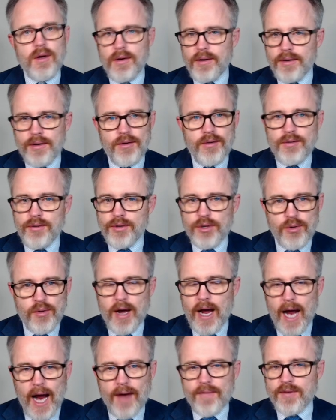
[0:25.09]
You
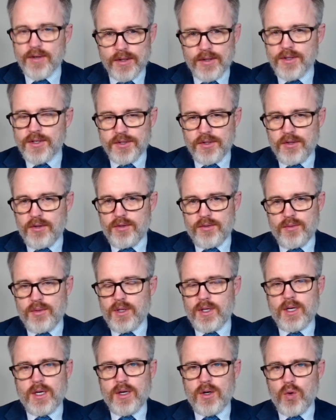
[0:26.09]
have to consult with
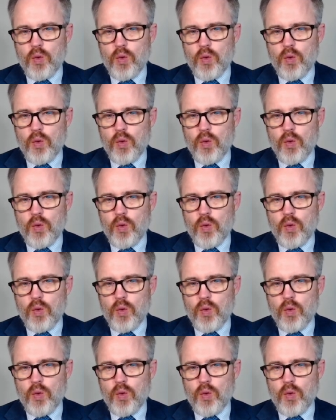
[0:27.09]
a